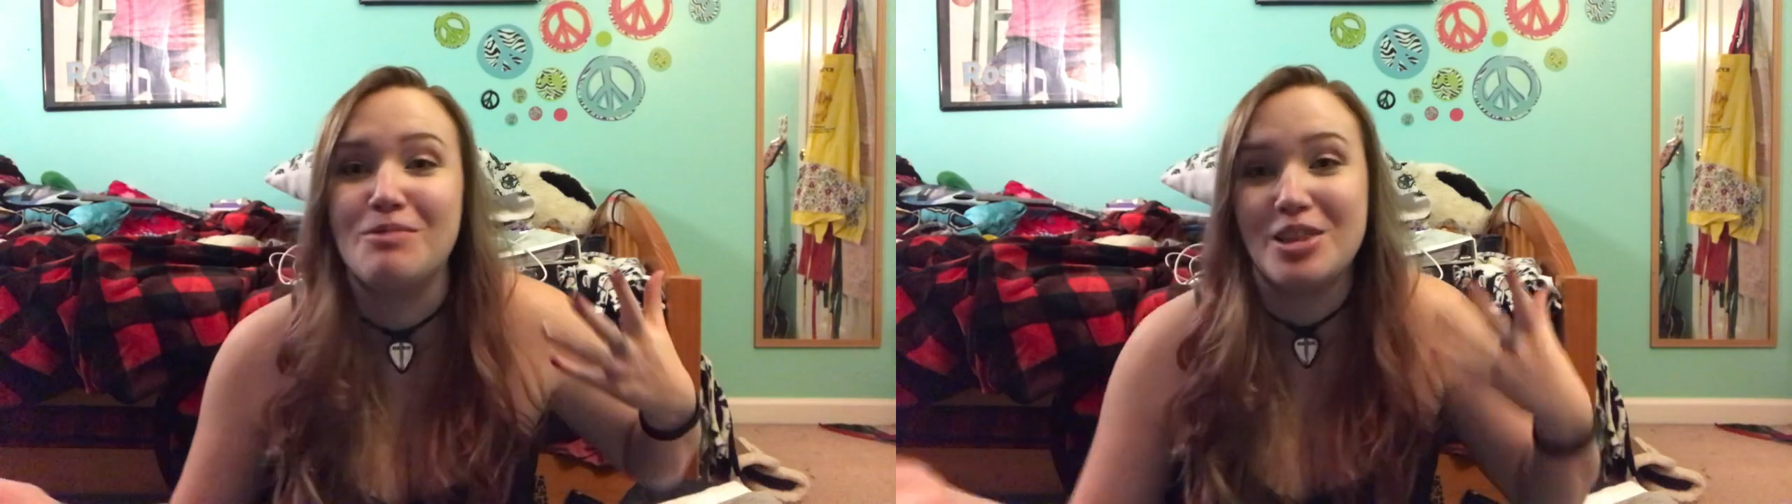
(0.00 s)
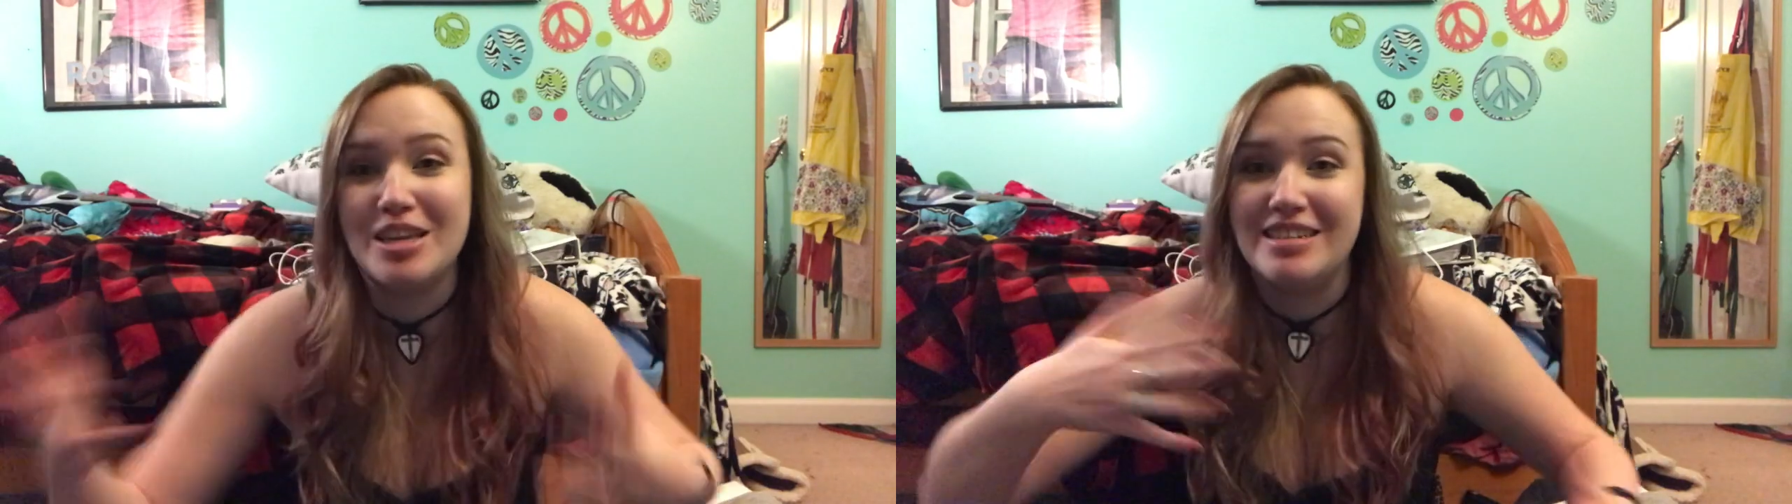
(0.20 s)

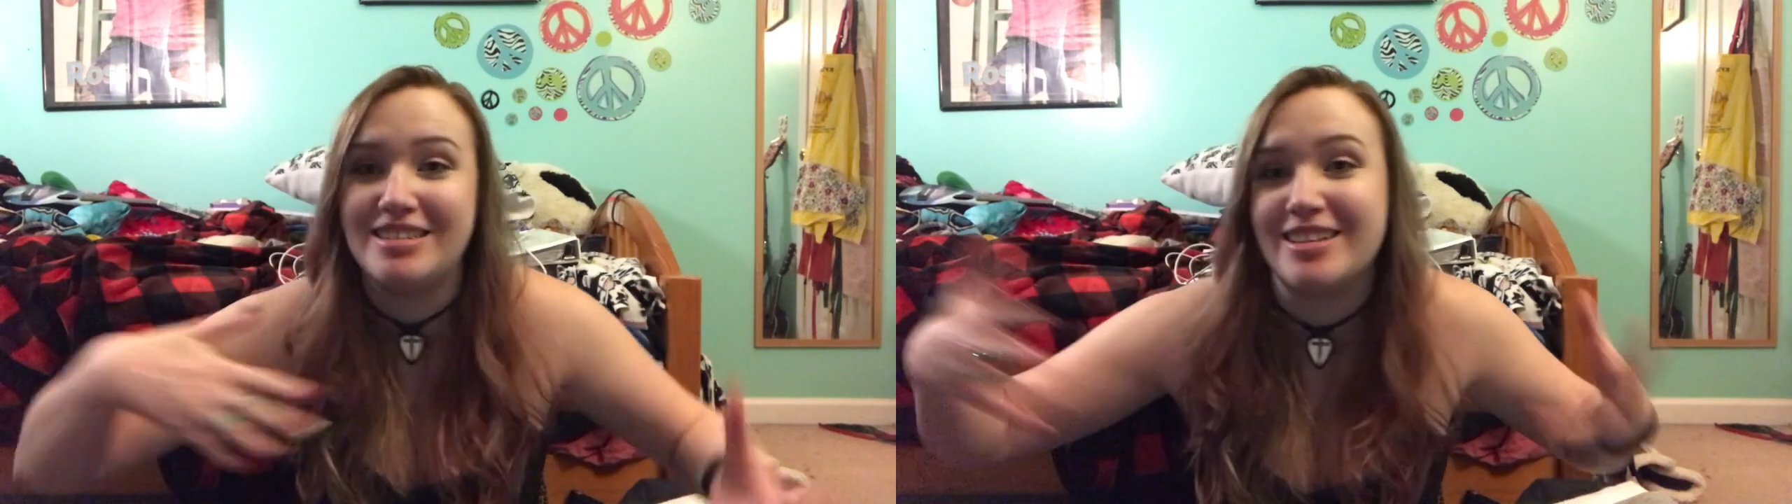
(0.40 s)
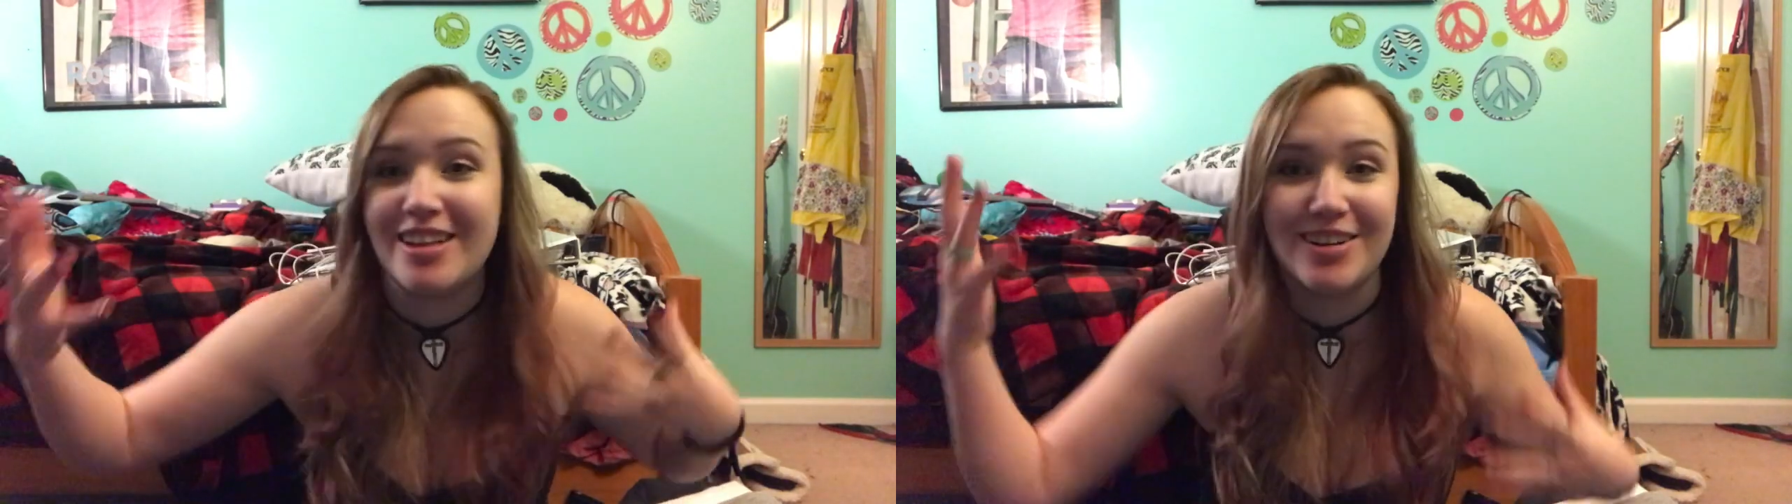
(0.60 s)
within
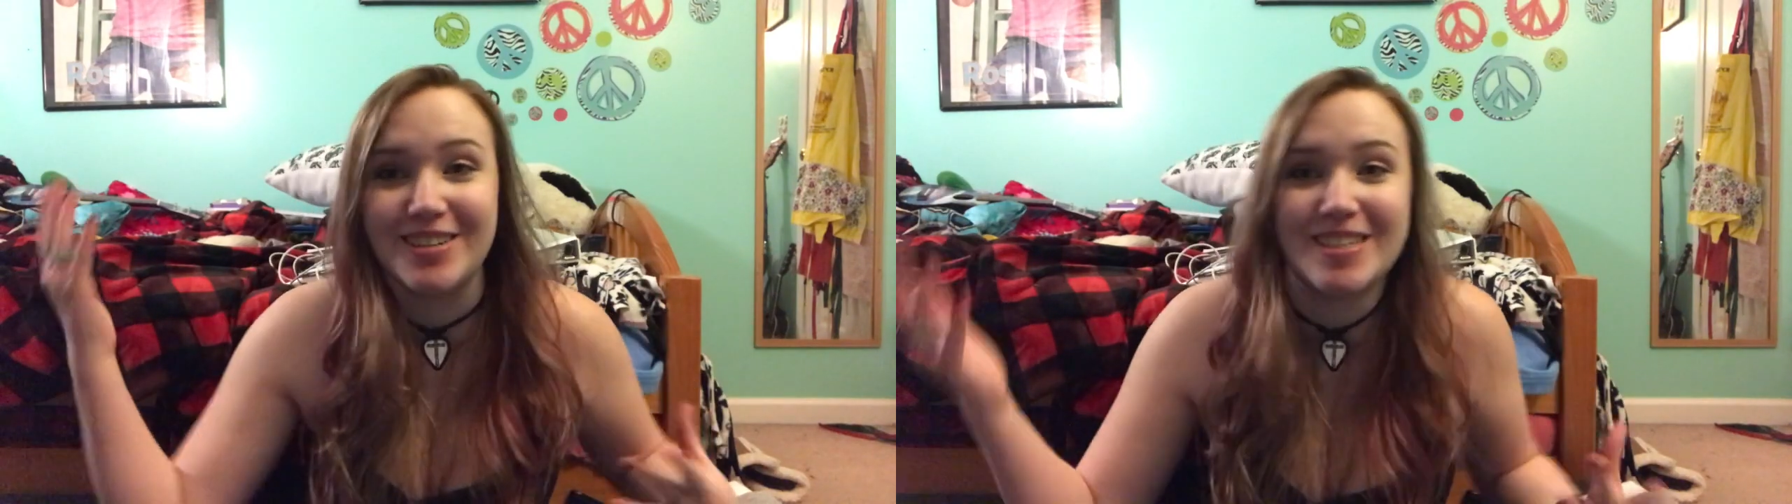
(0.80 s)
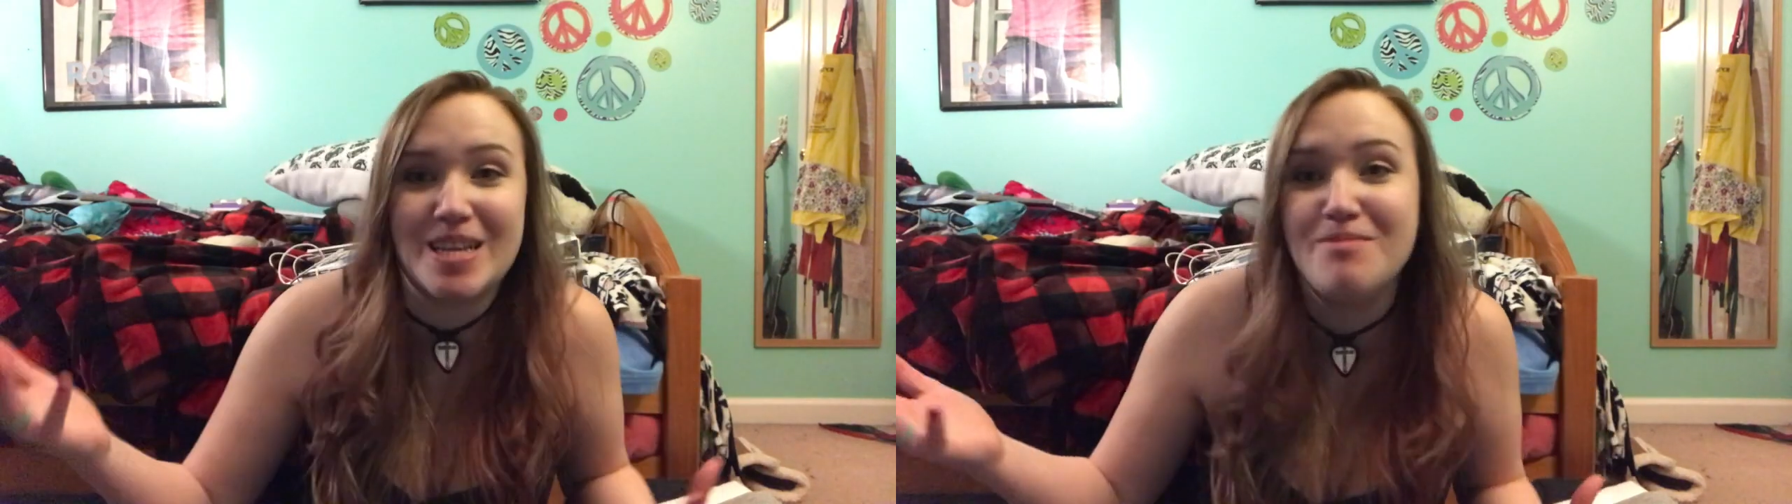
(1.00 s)
Decluttered
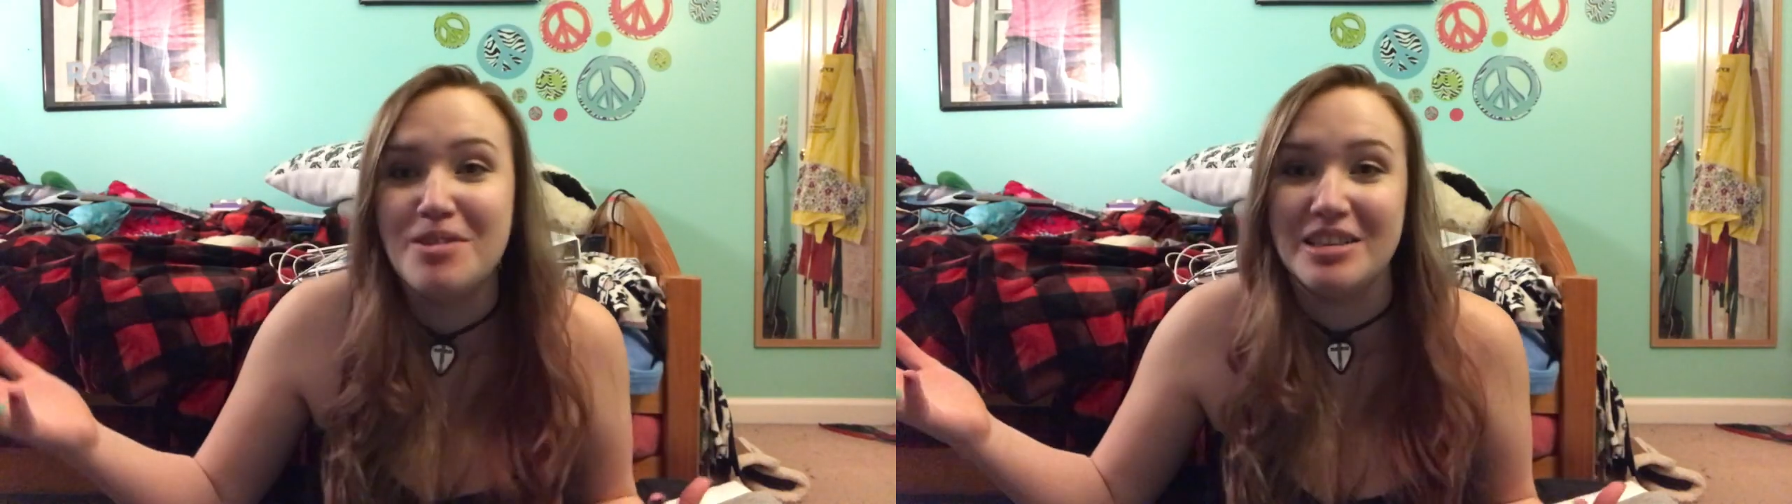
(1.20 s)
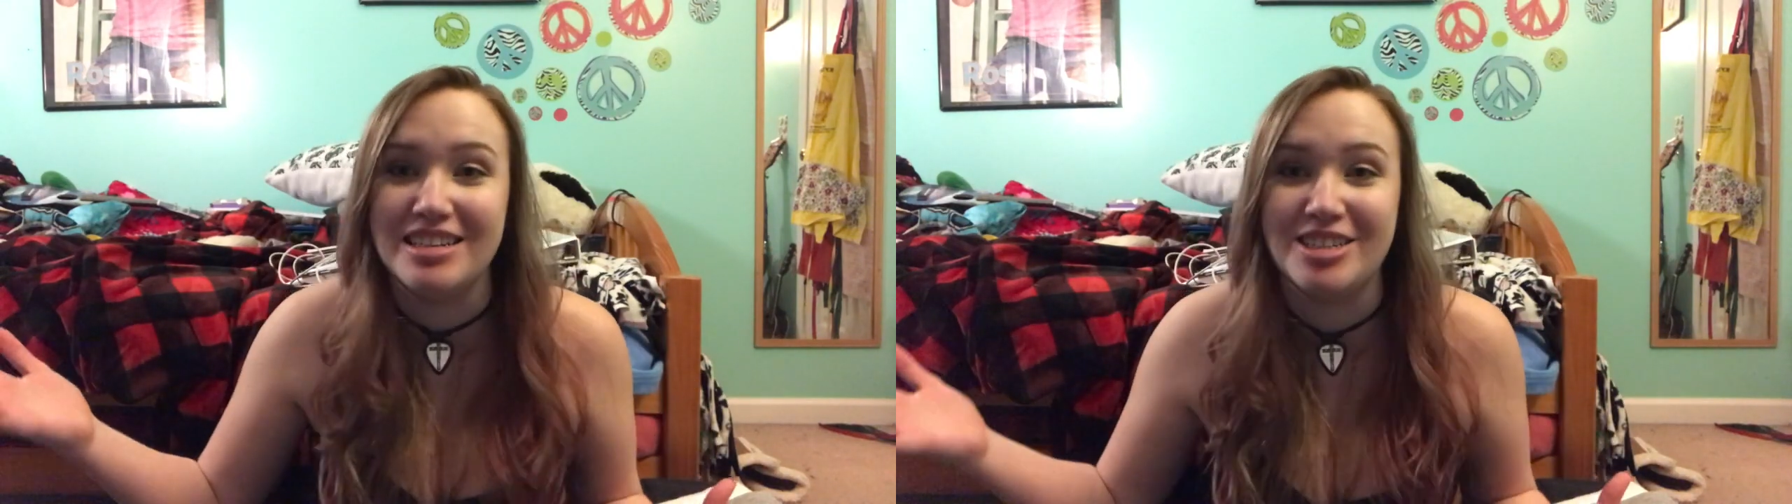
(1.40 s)

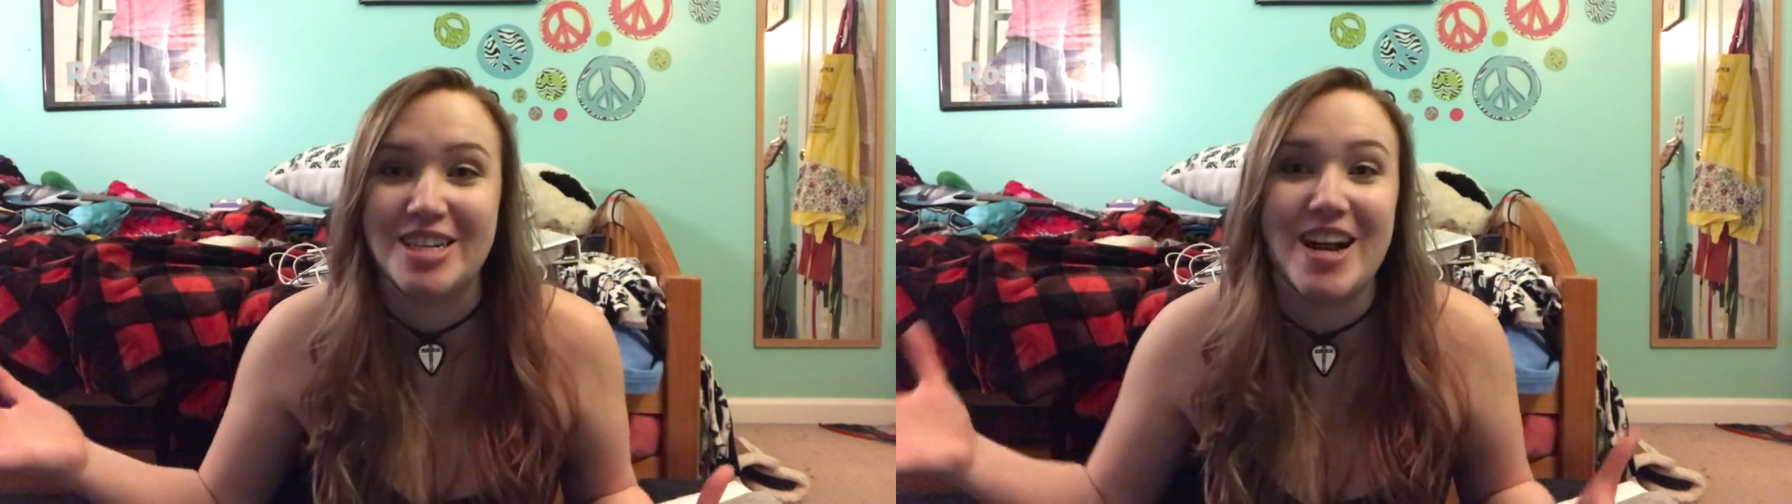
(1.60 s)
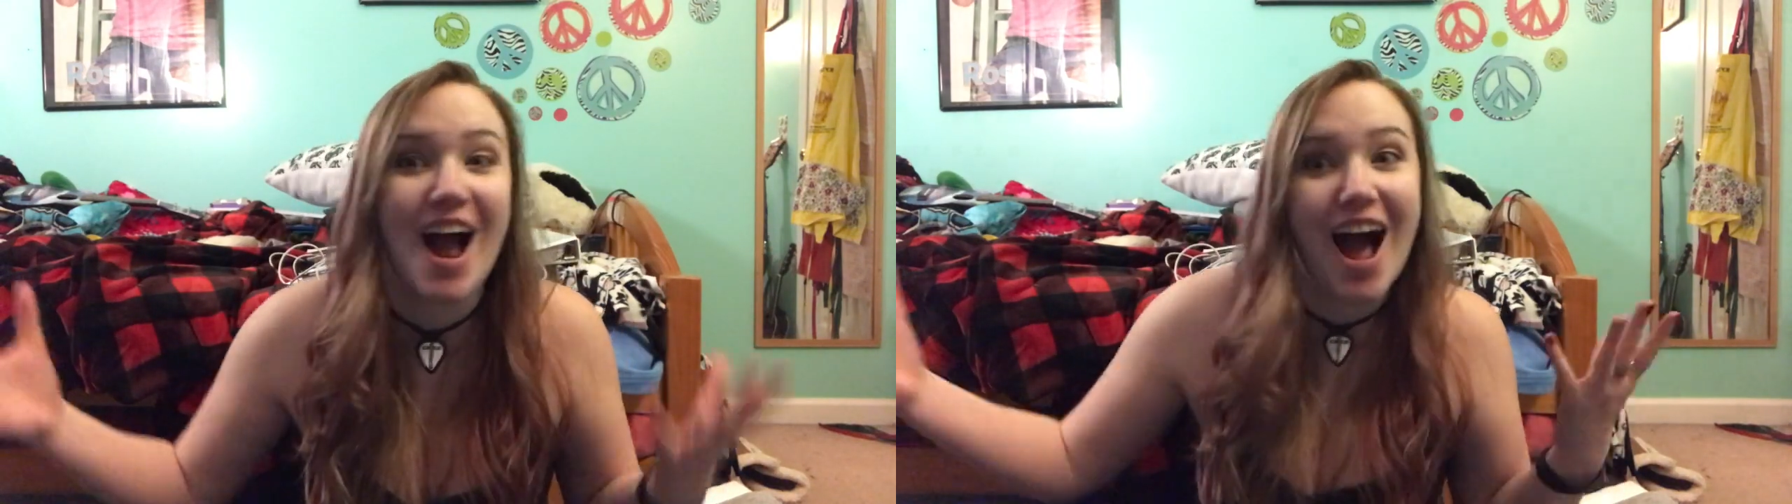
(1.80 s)
December this
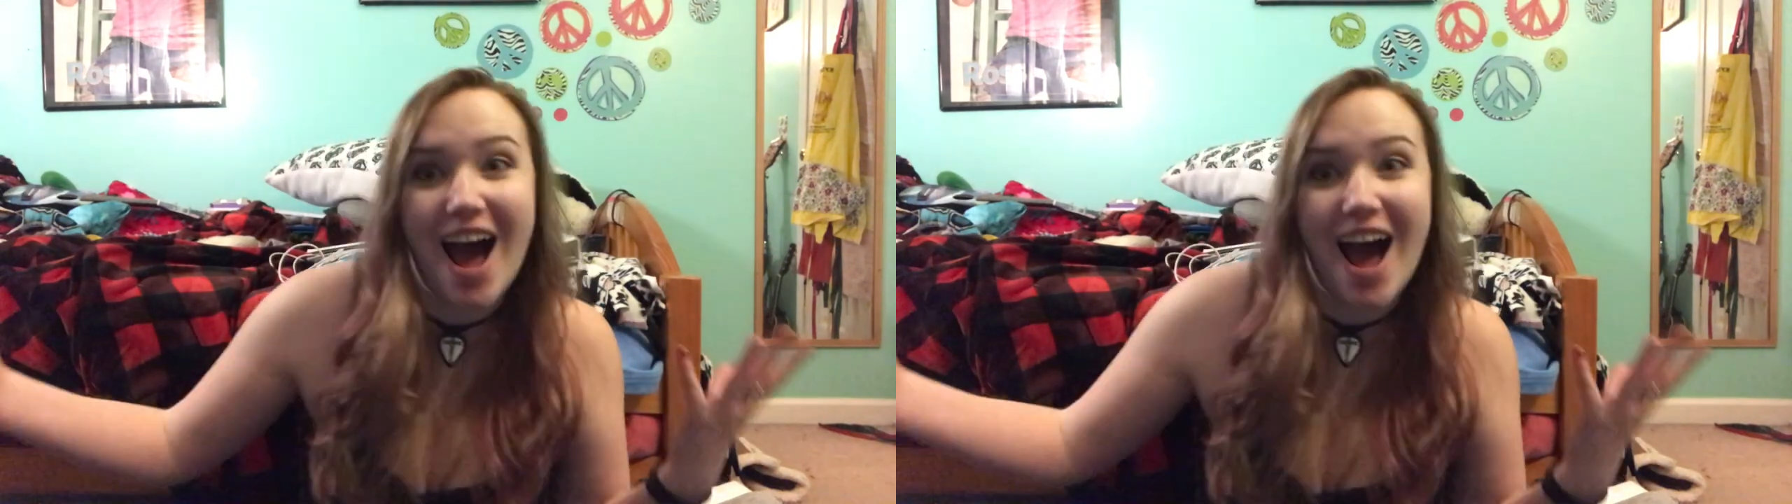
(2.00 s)
year.